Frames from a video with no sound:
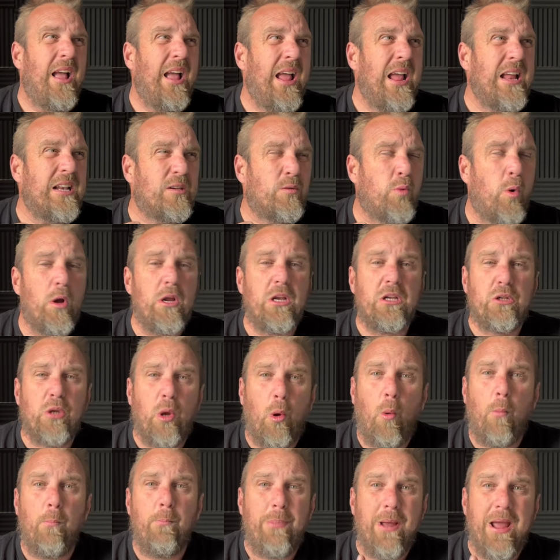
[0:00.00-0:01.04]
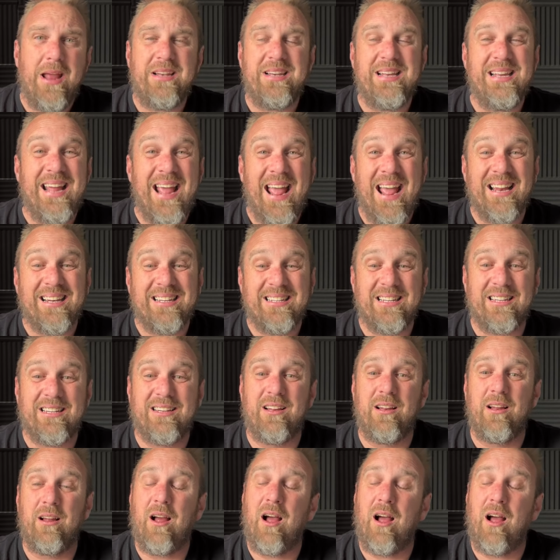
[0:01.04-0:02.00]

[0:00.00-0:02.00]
It's quite Tom Petty-esque.